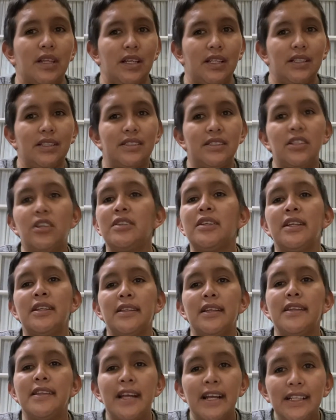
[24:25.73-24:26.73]
So then
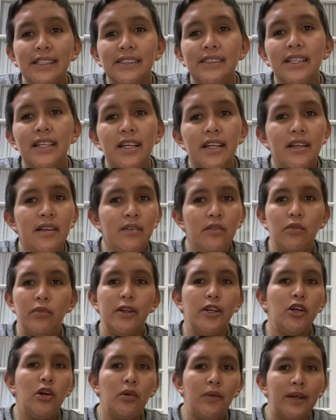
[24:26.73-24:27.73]
the next day we
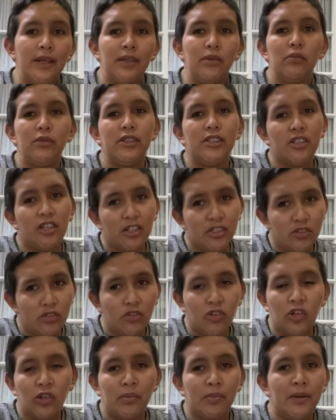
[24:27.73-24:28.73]
go in, we talk to
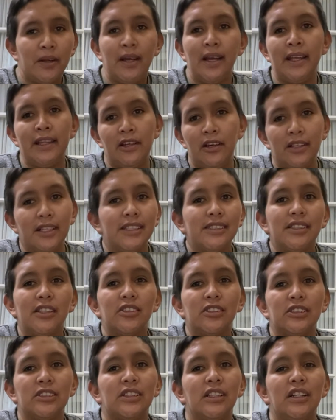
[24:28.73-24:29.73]
corporate and all this other
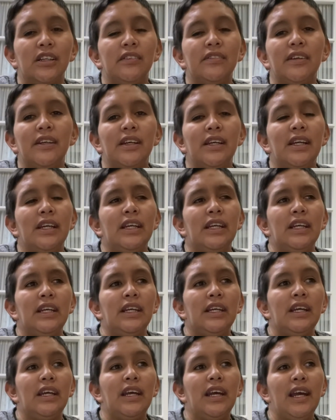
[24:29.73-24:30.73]
stuff.
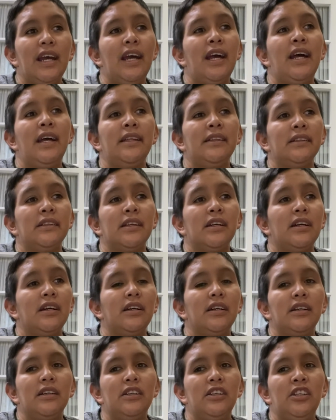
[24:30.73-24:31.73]
And,
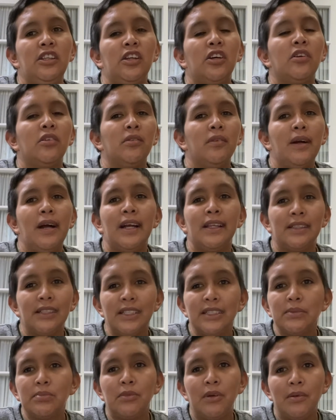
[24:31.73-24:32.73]
you know, at
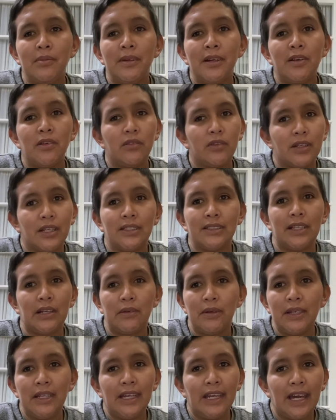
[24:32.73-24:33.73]
this moment, because I
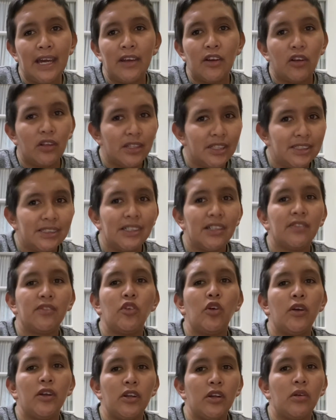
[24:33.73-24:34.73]
already had all this stuff
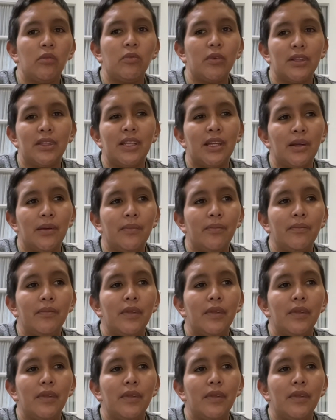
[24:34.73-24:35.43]
going on with him,